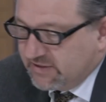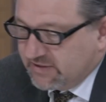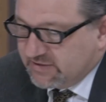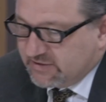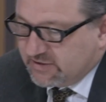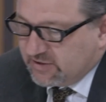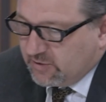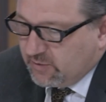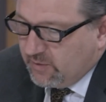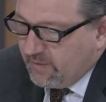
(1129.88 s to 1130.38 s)

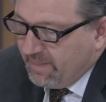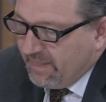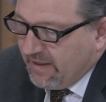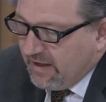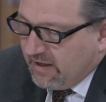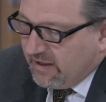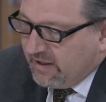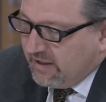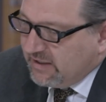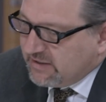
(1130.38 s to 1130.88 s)
So
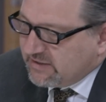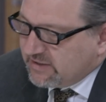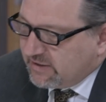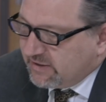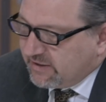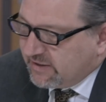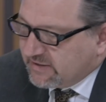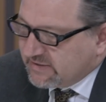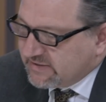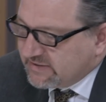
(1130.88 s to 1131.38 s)

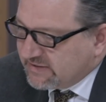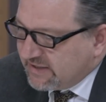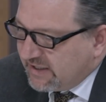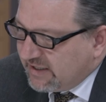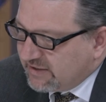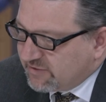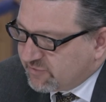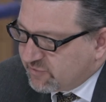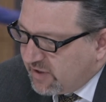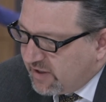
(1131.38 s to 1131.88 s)
Italy,
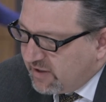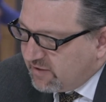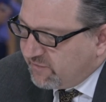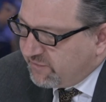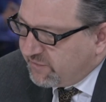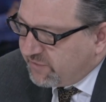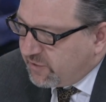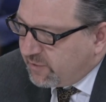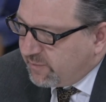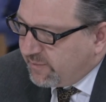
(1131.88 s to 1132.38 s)
state rail
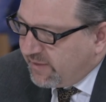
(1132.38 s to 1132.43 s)
firm